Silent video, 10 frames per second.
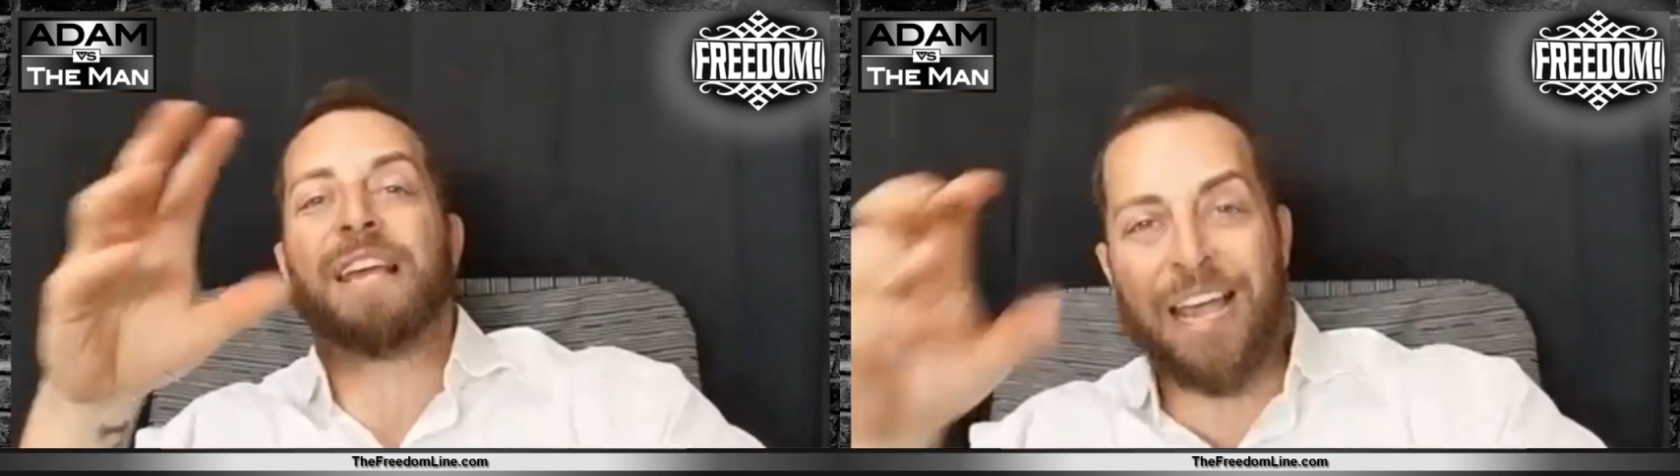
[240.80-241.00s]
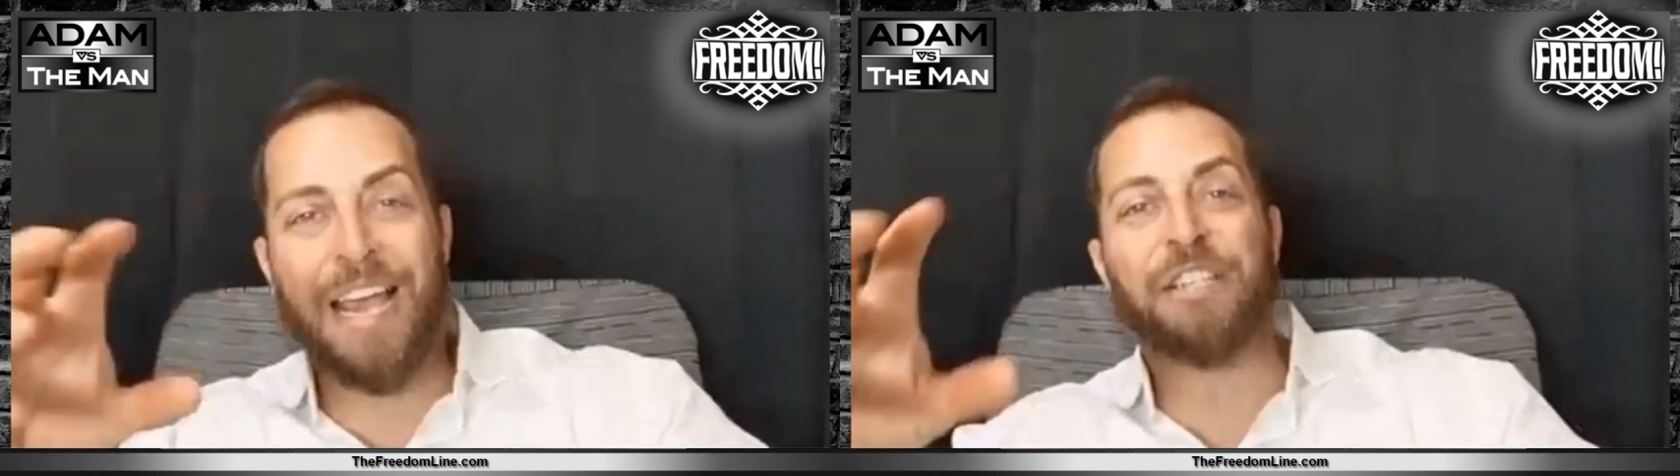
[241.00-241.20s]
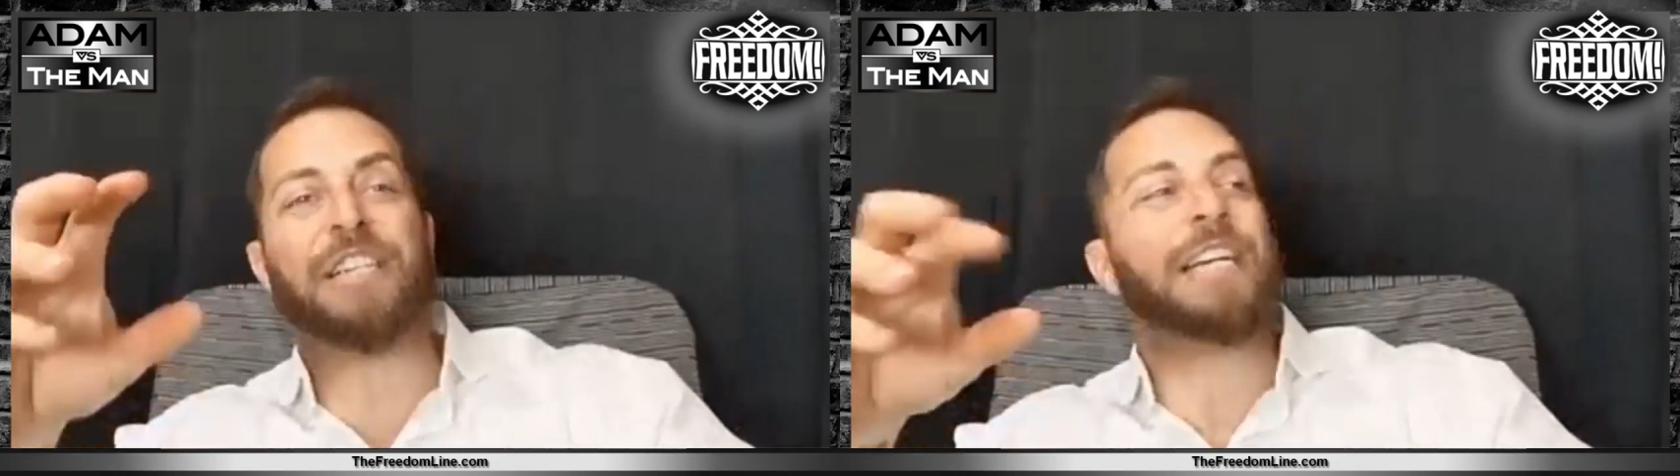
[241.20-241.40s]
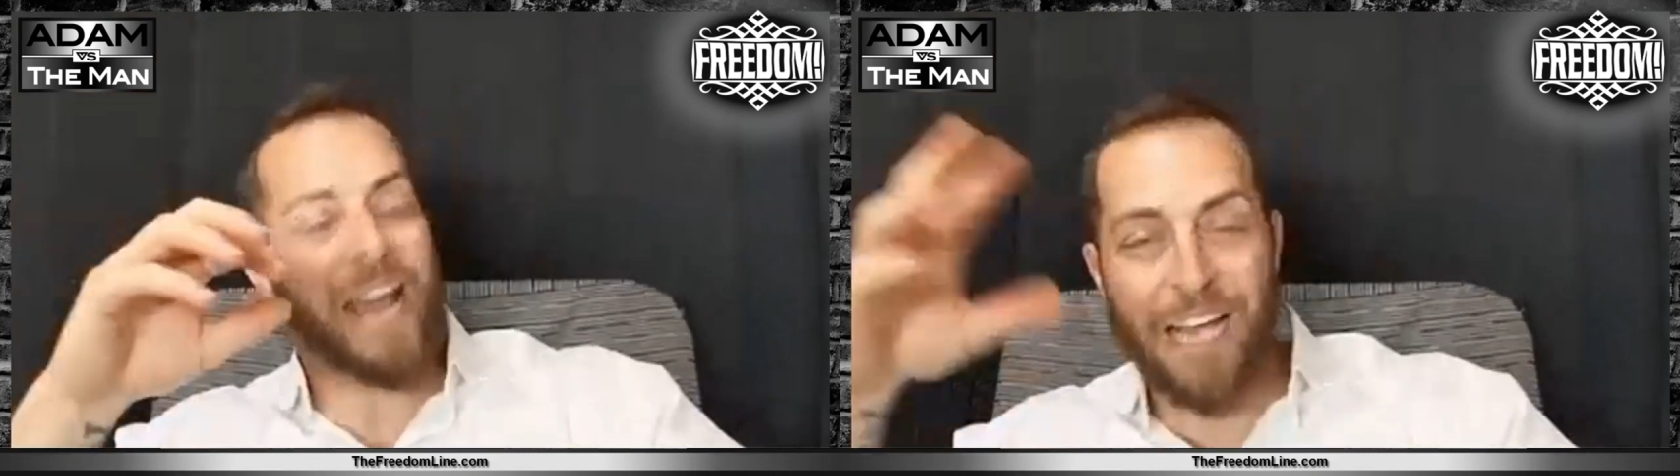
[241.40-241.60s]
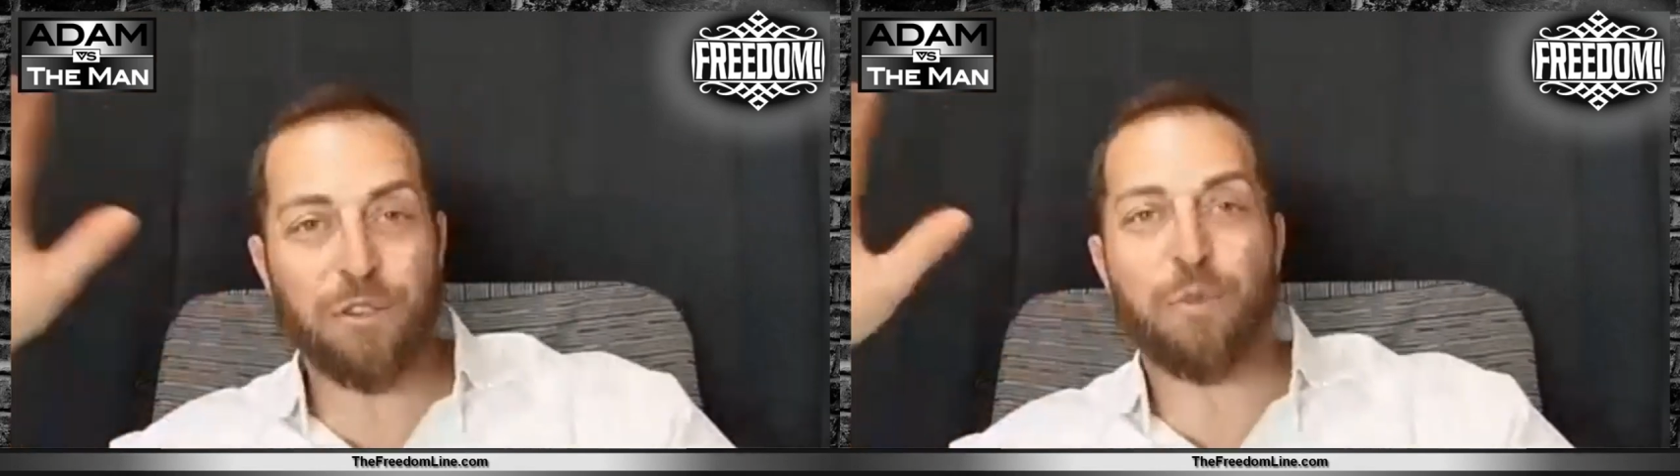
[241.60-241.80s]
aging
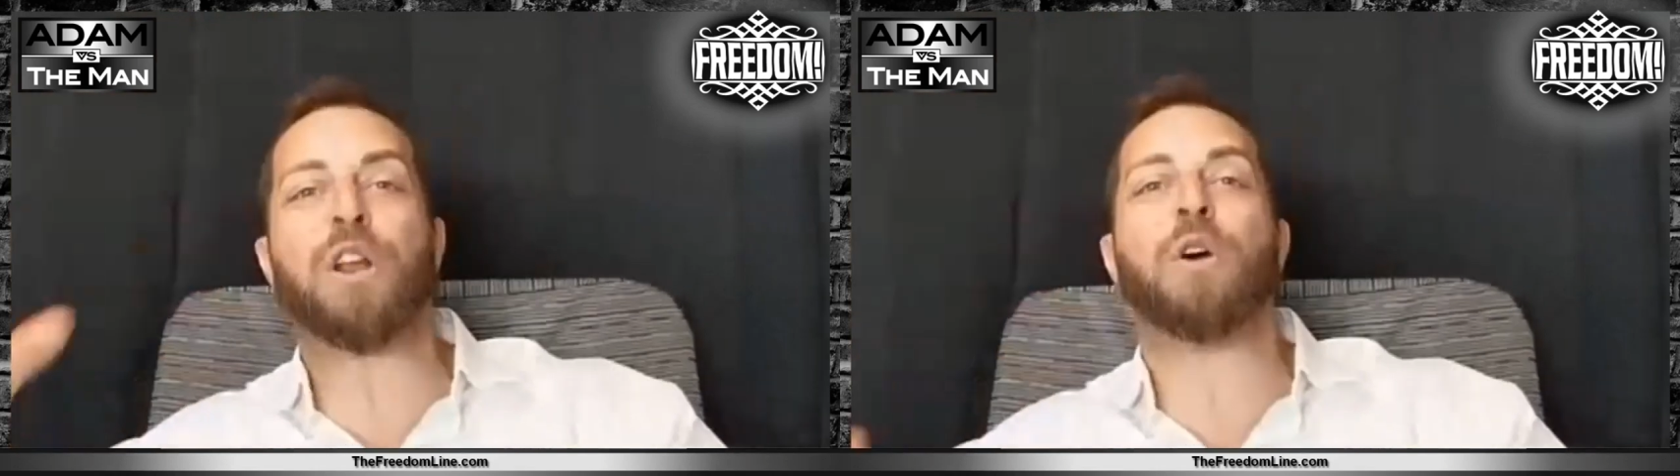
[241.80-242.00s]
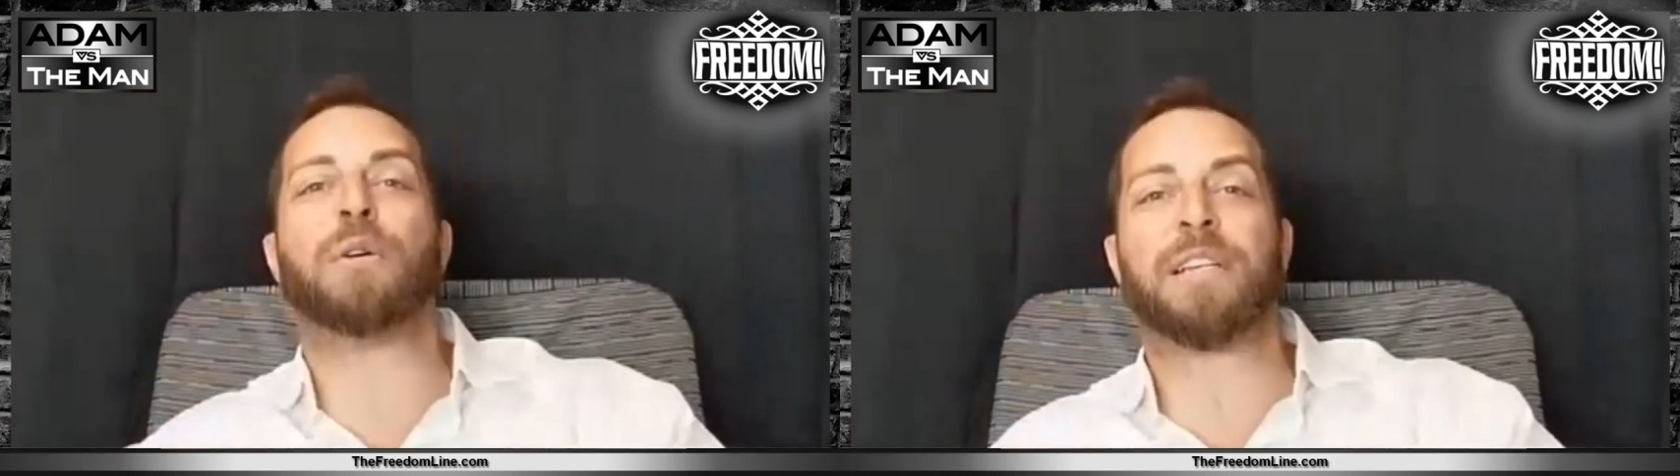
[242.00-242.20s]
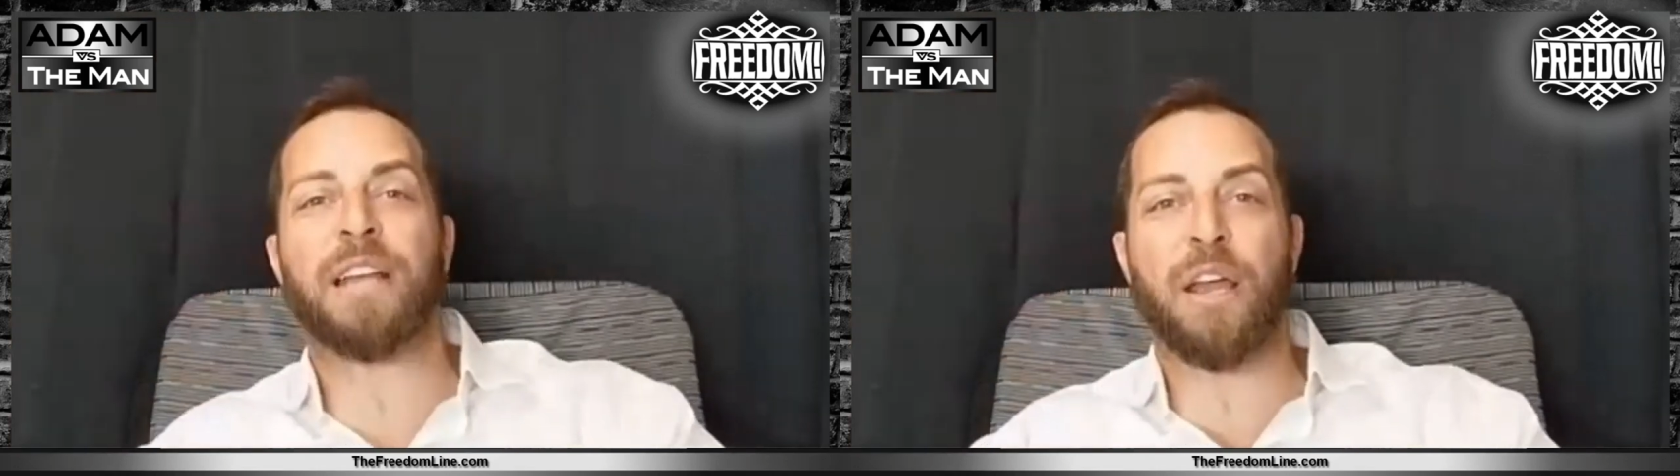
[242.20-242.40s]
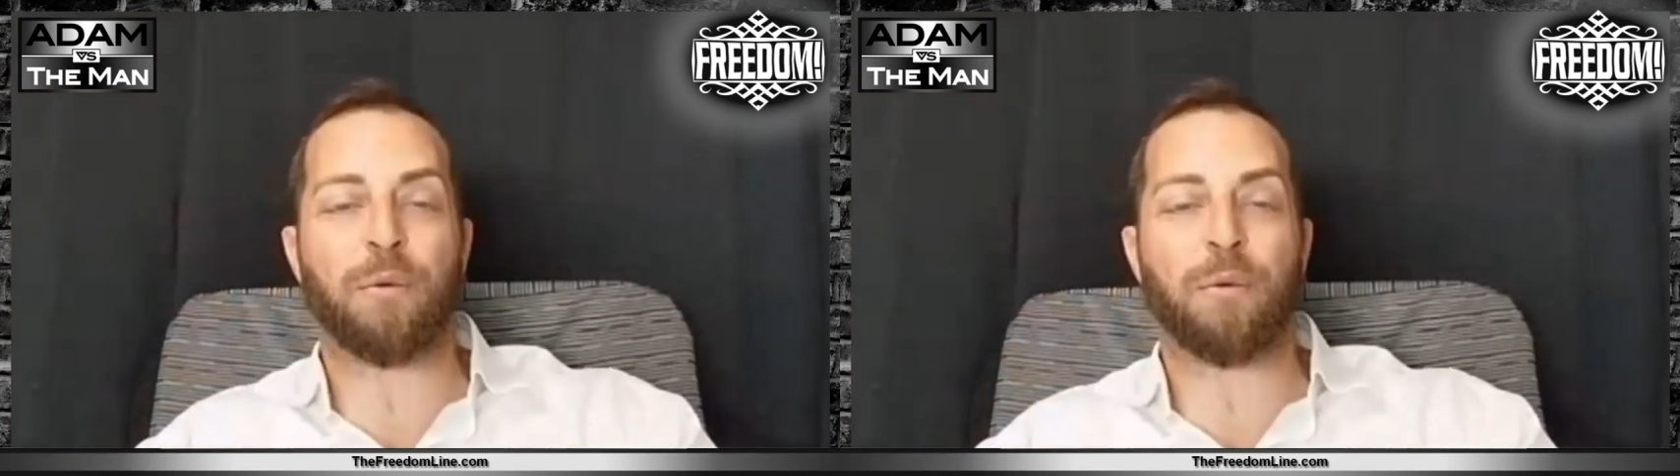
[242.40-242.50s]
as we know it today.